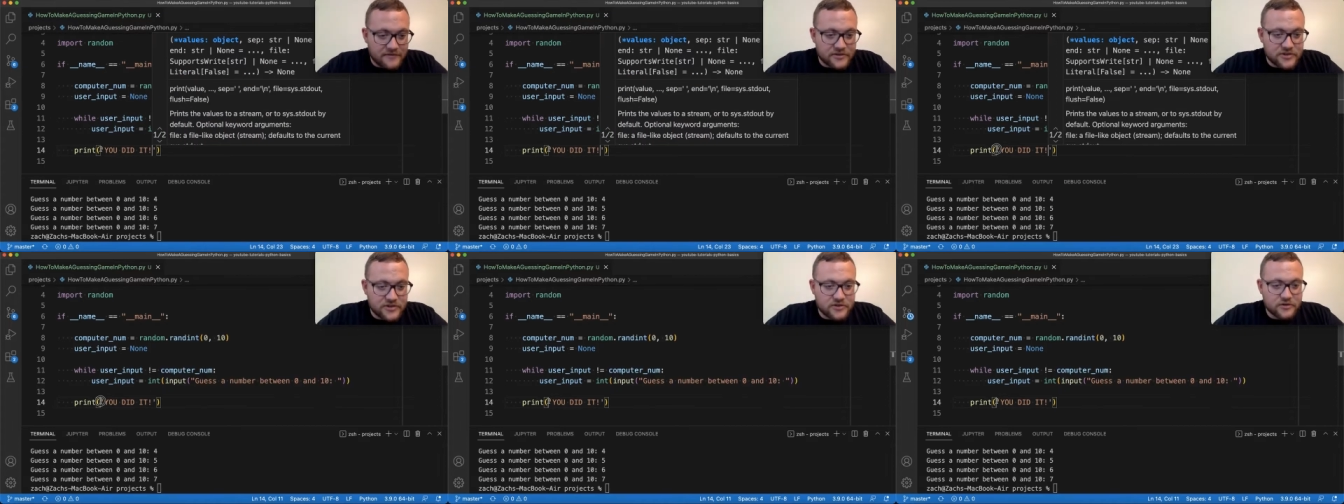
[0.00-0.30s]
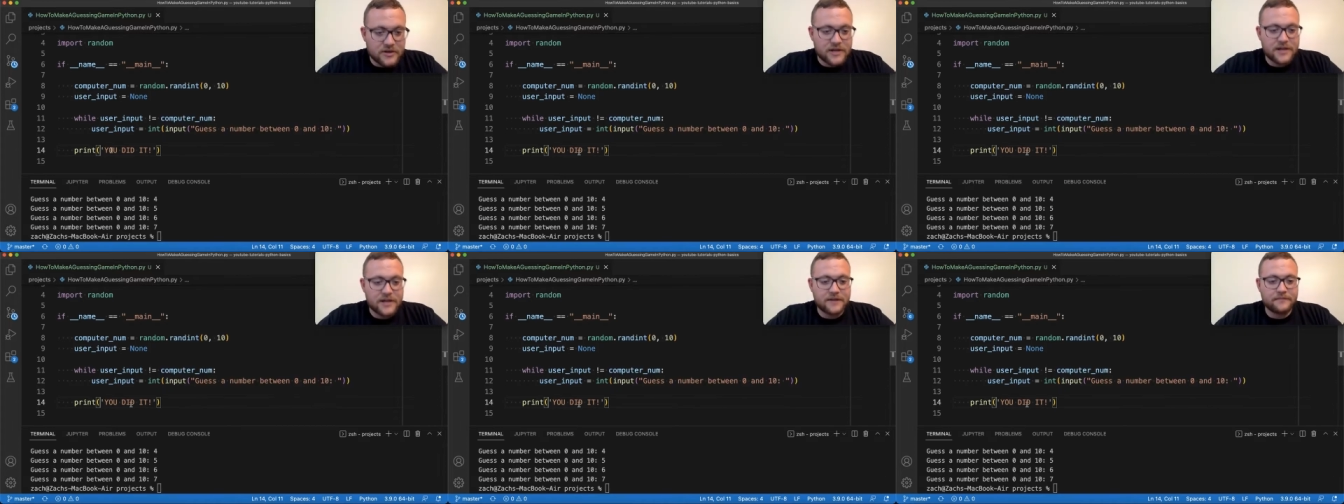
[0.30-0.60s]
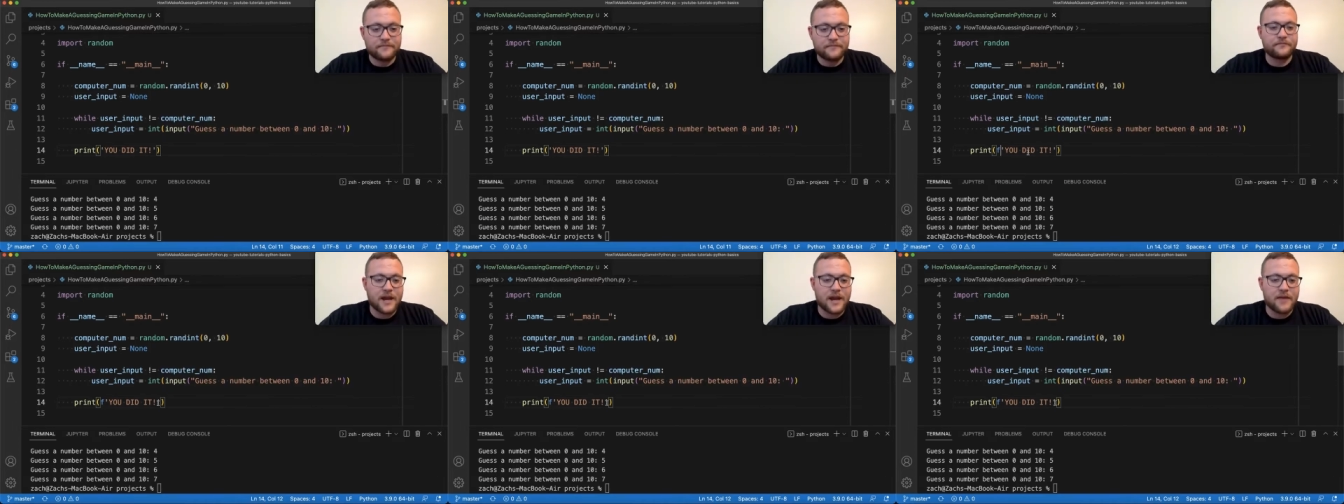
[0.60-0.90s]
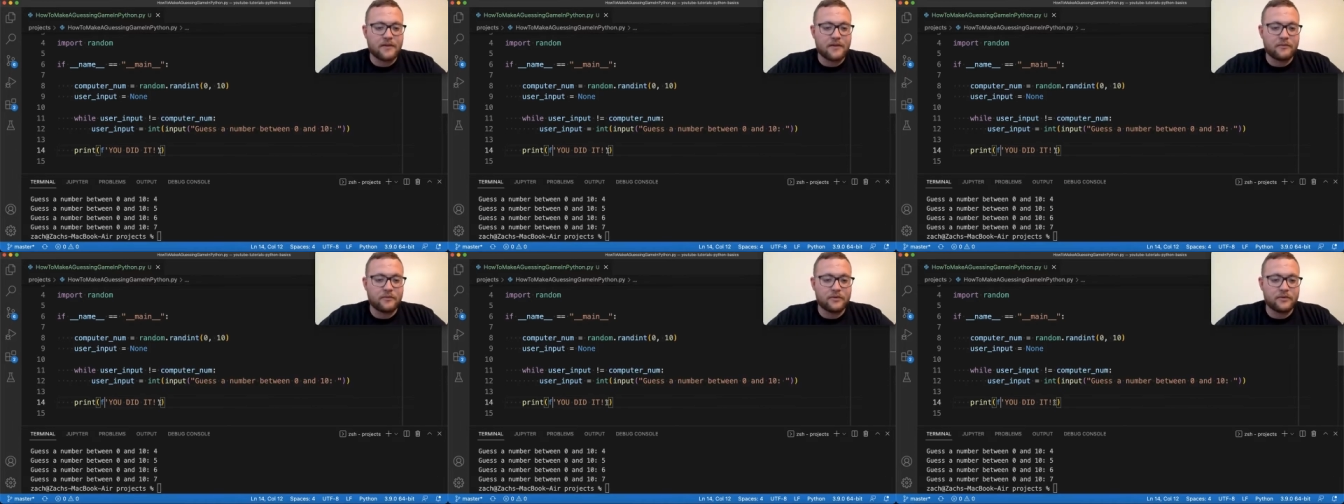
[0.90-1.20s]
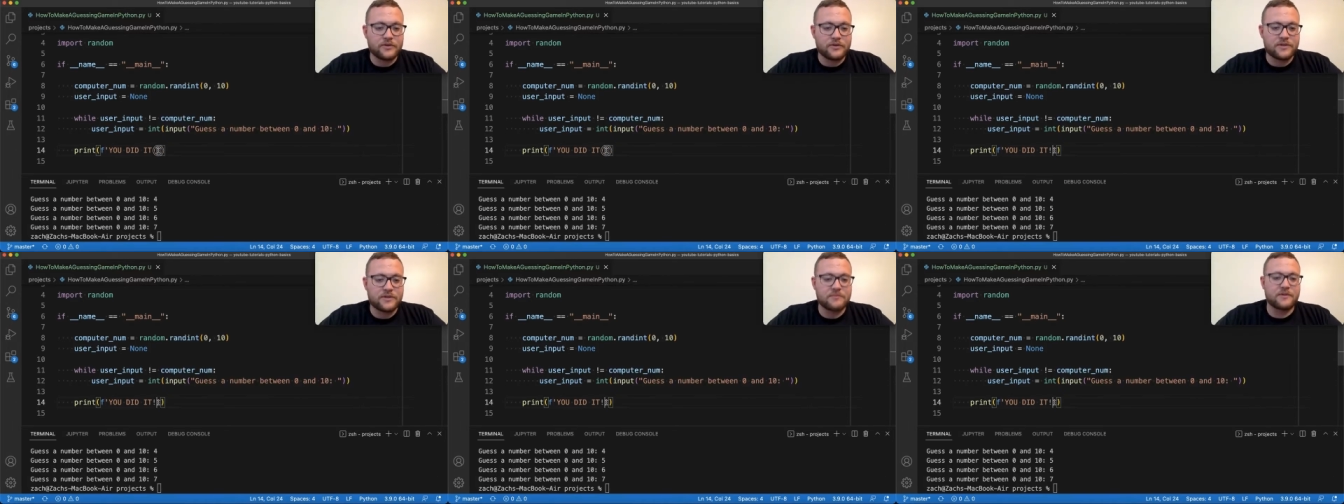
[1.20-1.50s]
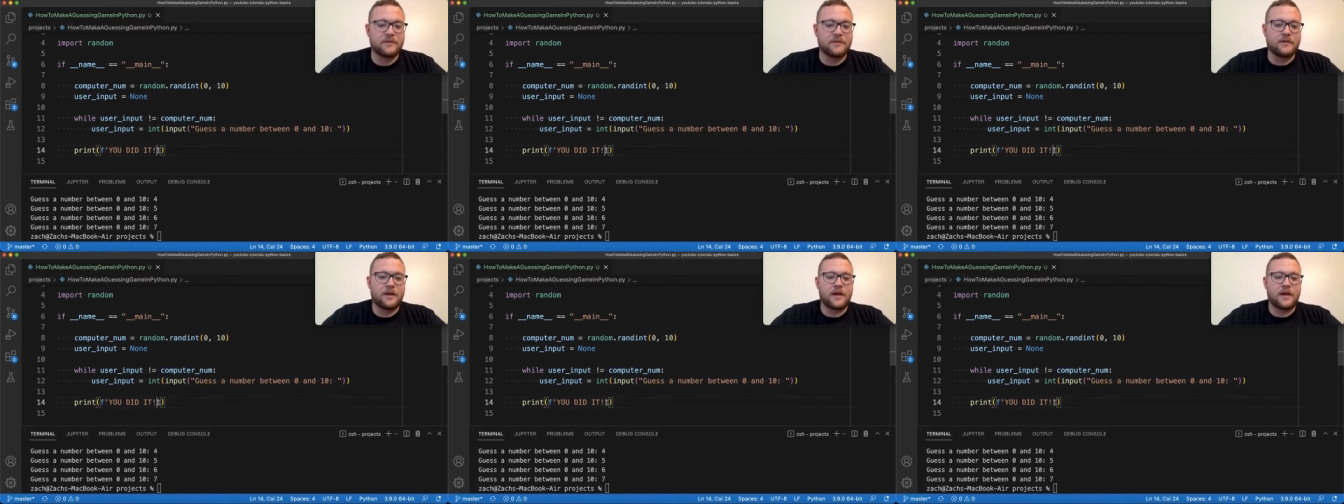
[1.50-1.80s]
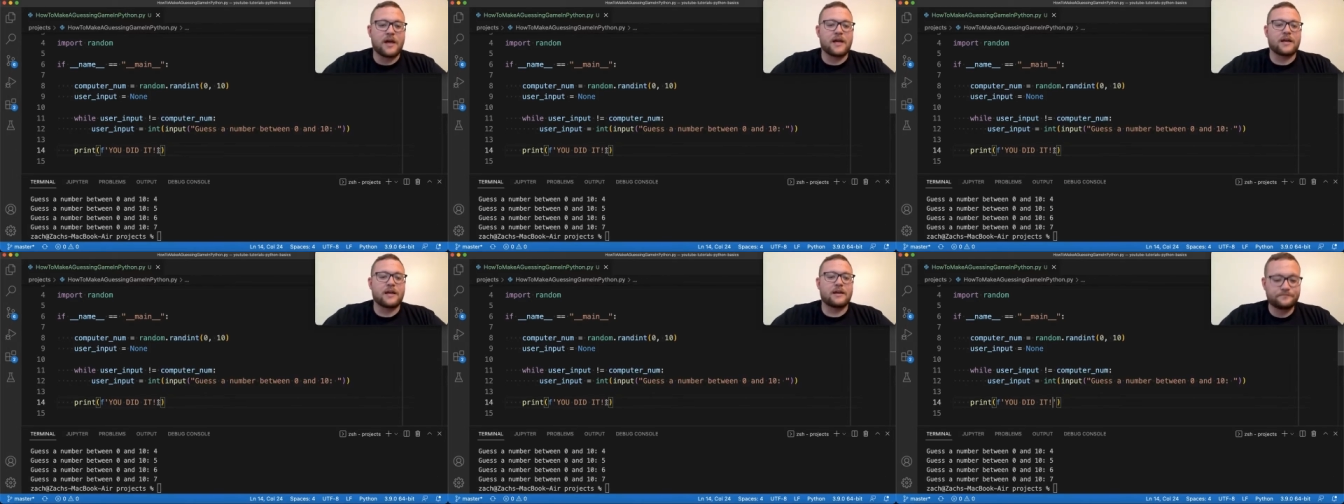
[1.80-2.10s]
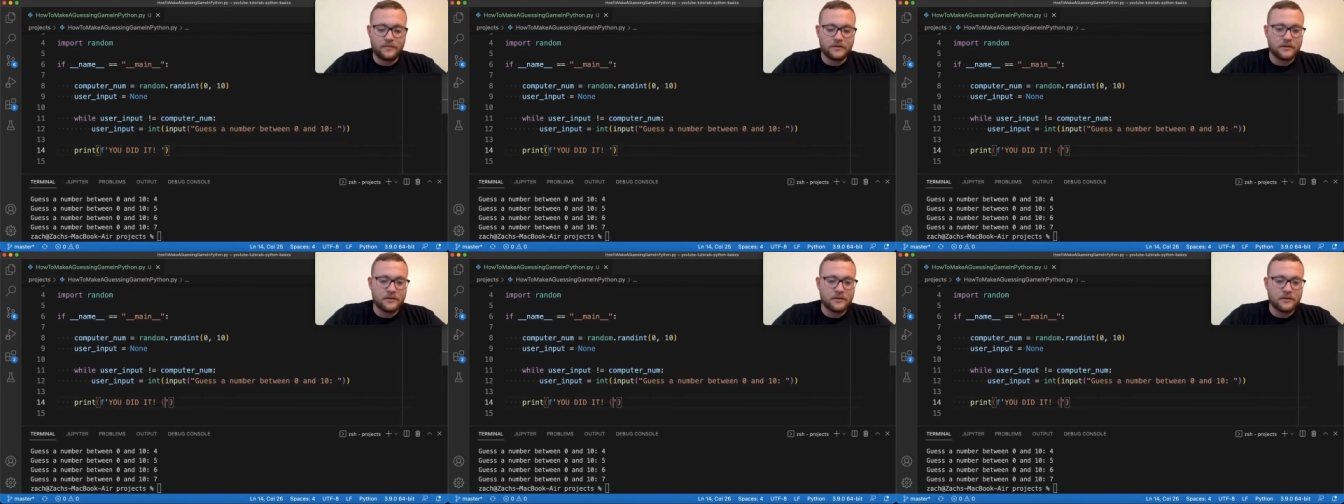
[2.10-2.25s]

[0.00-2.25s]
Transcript: string, and then we'll do something like